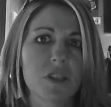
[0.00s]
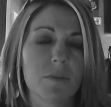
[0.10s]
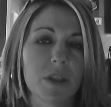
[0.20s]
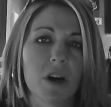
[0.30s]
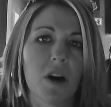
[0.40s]
and
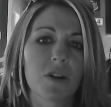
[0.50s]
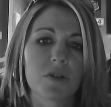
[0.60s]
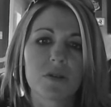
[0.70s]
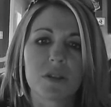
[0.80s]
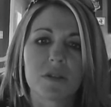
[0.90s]
some of the
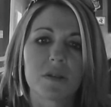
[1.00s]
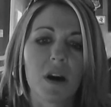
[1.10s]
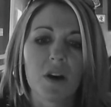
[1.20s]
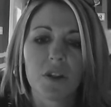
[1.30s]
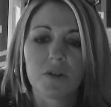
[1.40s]
authors and
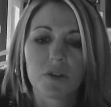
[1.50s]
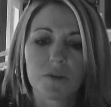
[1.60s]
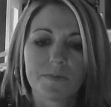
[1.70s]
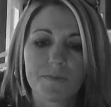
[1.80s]
all those